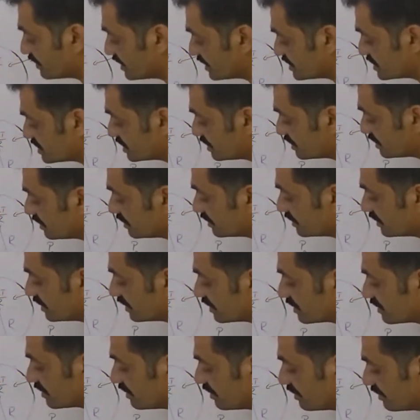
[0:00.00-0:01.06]
pressure on the
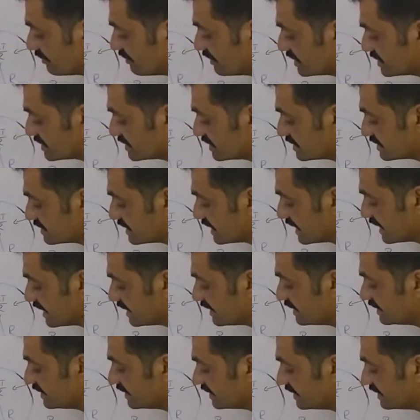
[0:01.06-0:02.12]
convex
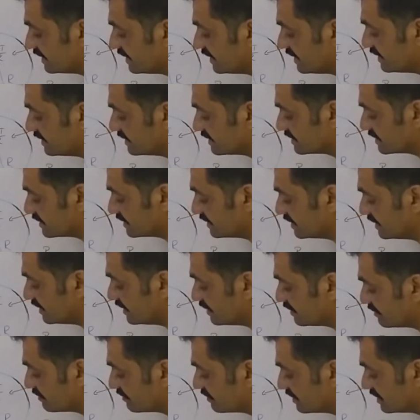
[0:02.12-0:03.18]
side is
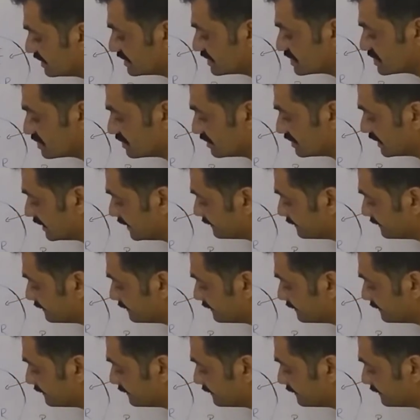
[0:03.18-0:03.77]
equal to